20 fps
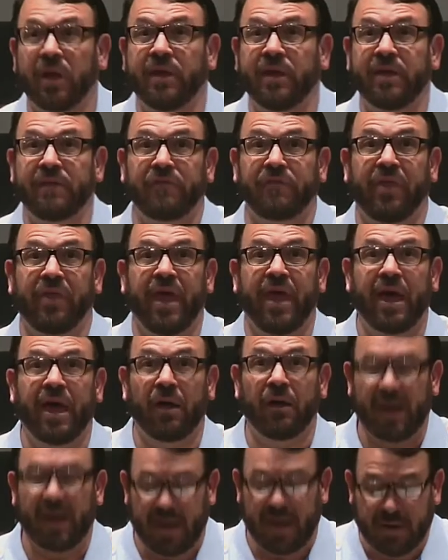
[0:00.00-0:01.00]
and give you the
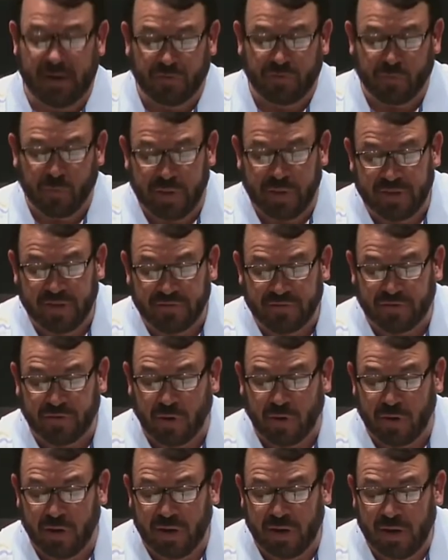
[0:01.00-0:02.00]
outline as we get
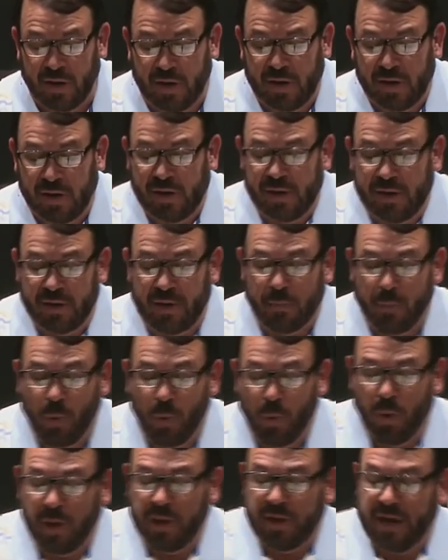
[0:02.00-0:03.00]
started. Number
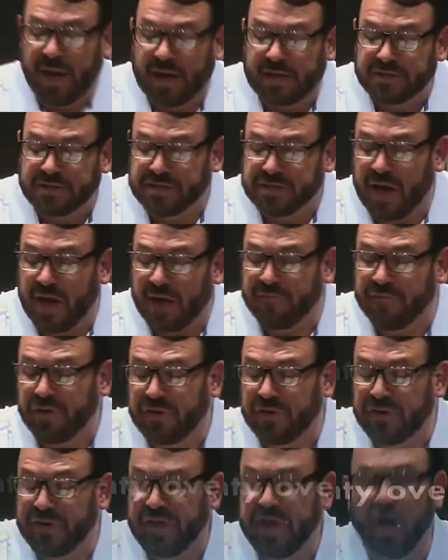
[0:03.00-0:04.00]
one, God's
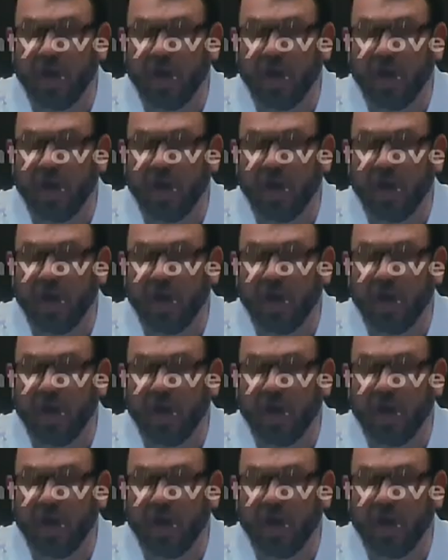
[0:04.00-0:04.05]
sovereignty